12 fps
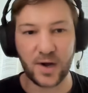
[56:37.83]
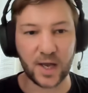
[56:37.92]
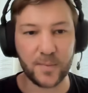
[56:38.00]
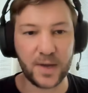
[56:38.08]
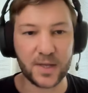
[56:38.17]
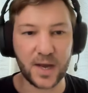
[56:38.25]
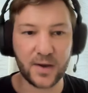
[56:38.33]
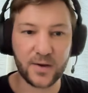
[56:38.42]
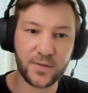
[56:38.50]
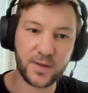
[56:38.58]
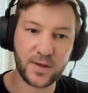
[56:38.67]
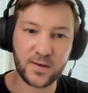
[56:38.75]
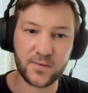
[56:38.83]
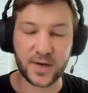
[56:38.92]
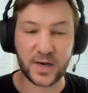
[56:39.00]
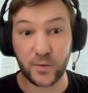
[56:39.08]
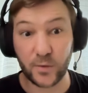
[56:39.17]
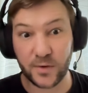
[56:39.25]
you like meat now, you think
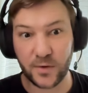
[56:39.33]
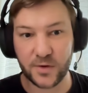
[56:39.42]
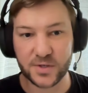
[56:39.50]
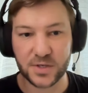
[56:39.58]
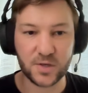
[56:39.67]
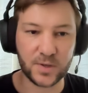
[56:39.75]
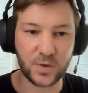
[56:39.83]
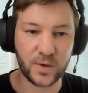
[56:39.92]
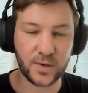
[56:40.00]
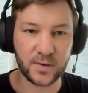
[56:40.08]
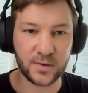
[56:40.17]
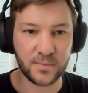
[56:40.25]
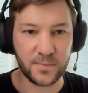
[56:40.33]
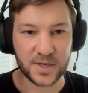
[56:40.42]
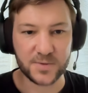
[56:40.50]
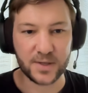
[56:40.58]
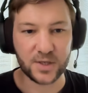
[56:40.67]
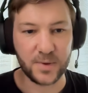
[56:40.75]
that everyone who's into Bitcoin
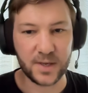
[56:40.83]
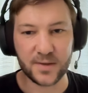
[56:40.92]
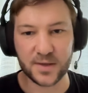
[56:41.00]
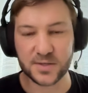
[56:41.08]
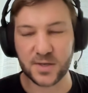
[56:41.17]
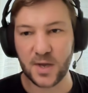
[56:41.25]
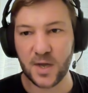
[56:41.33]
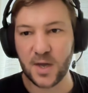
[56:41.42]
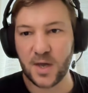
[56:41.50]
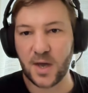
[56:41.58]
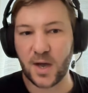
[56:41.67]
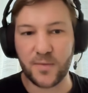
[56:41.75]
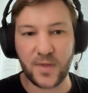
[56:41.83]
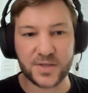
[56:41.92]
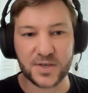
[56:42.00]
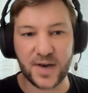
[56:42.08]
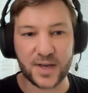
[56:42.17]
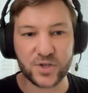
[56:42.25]
must be into meat.
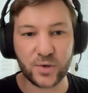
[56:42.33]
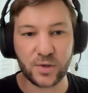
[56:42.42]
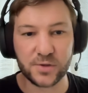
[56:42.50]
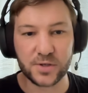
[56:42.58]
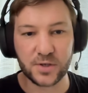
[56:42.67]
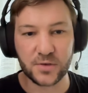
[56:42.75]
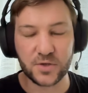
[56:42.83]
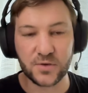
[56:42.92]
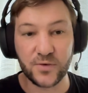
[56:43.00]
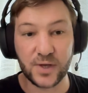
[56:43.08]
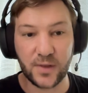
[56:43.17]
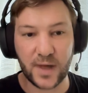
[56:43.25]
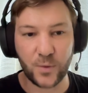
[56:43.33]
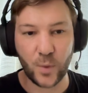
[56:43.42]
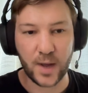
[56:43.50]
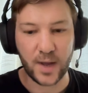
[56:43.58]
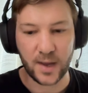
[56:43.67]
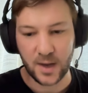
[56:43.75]
That's natural to feel that
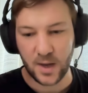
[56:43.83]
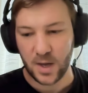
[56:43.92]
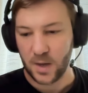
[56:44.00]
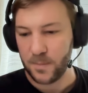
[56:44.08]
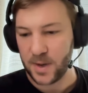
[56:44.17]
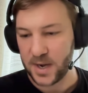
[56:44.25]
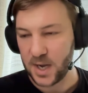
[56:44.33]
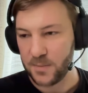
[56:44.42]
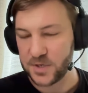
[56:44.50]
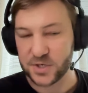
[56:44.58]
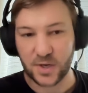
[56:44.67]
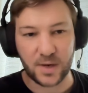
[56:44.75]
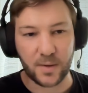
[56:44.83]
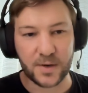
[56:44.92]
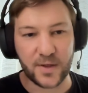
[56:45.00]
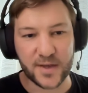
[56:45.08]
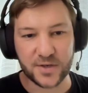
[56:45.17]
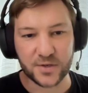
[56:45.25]
way. But it's not. I
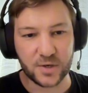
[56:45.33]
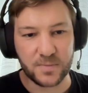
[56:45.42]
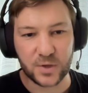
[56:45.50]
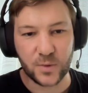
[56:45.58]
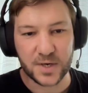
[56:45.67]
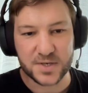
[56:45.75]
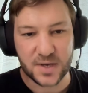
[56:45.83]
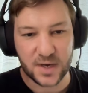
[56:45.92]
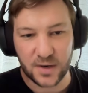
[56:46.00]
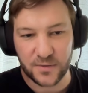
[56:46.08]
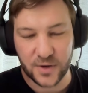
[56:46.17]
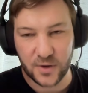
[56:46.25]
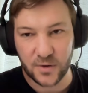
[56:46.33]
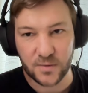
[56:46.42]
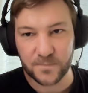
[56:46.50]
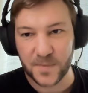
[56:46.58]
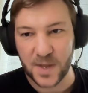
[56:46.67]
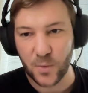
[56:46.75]
mean, that's not true. Bitcoin doesn't care
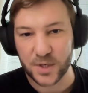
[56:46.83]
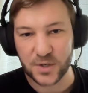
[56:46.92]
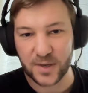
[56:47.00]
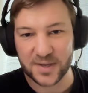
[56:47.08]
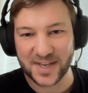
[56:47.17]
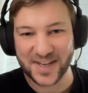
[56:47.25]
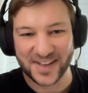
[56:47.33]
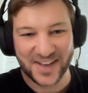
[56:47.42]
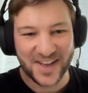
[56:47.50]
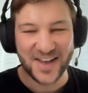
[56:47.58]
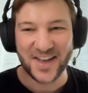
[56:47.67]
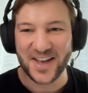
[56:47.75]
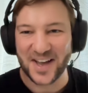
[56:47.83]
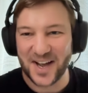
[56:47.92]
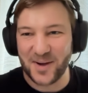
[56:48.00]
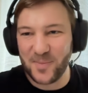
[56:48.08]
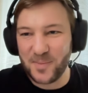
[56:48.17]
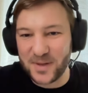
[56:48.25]
what you eat.
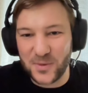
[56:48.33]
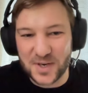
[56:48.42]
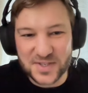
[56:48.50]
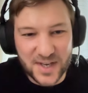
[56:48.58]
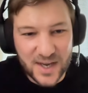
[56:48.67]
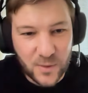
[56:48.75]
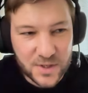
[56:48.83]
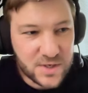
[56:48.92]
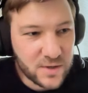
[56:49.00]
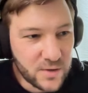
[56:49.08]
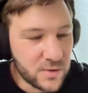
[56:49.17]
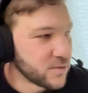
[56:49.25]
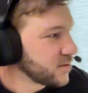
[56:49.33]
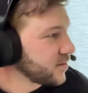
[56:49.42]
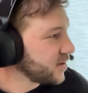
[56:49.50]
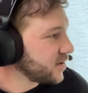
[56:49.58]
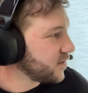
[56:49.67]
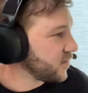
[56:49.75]
Bitcoin doesn't care what
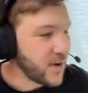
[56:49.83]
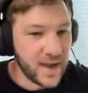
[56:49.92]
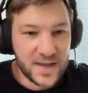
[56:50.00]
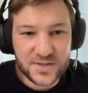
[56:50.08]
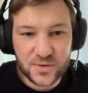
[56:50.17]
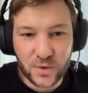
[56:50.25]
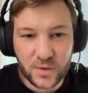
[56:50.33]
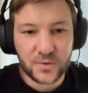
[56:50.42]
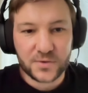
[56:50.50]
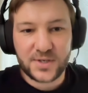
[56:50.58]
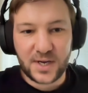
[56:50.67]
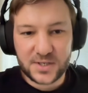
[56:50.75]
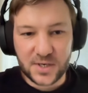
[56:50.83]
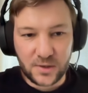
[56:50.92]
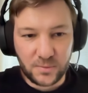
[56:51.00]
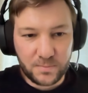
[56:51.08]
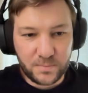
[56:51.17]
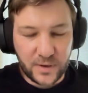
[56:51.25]
your race or your
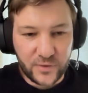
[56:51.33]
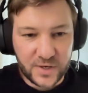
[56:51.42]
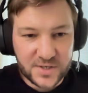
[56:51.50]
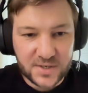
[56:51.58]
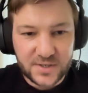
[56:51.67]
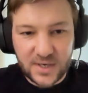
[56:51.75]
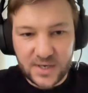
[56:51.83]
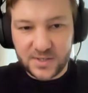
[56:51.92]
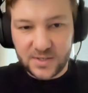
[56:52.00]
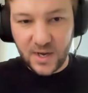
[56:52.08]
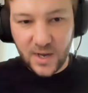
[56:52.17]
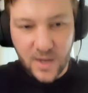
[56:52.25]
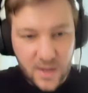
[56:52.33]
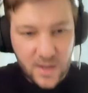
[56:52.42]
sexual preferences is.